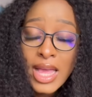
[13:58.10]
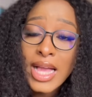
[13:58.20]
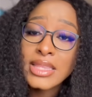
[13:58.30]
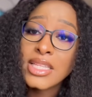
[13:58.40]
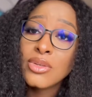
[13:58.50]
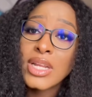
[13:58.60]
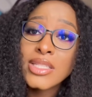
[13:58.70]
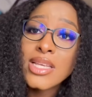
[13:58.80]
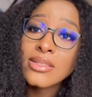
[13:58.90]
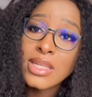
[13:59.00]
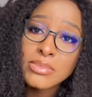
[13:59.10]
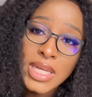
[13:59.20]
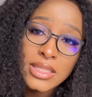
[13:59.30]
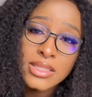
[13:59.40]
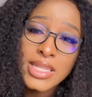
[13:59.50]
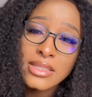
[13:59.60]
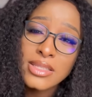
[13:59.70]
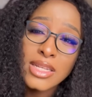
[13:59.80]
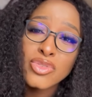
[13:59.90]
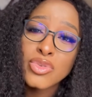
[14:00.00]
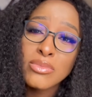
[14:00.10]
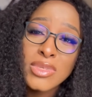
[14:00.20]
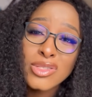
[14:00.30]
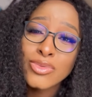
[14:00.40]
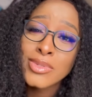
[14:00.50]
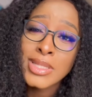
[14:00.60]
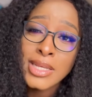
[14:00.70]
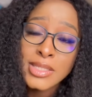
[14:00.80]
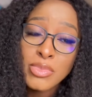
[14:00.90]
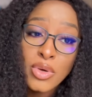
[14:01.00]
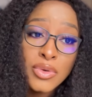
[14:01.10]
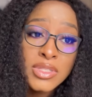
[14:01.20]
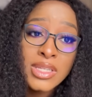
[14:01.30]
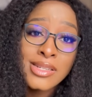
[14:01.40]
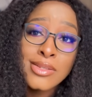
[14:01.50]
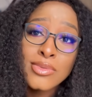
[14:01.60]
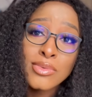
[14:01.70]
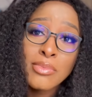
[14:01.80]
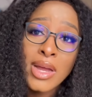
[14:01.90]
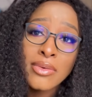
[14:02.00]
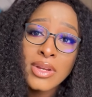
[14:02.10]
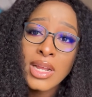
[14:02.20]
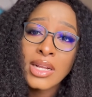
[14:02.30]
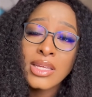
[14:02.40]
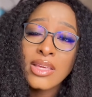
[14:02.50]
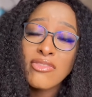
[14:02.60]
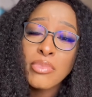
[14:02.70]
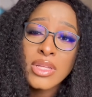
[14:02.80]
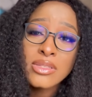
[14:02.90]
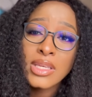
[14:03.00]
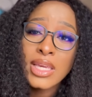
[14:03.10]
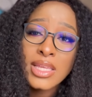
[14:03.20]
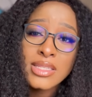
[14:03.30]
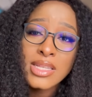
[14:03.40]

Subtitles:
And then you now tell them that their dream is useless because they need to marry and give birth to kids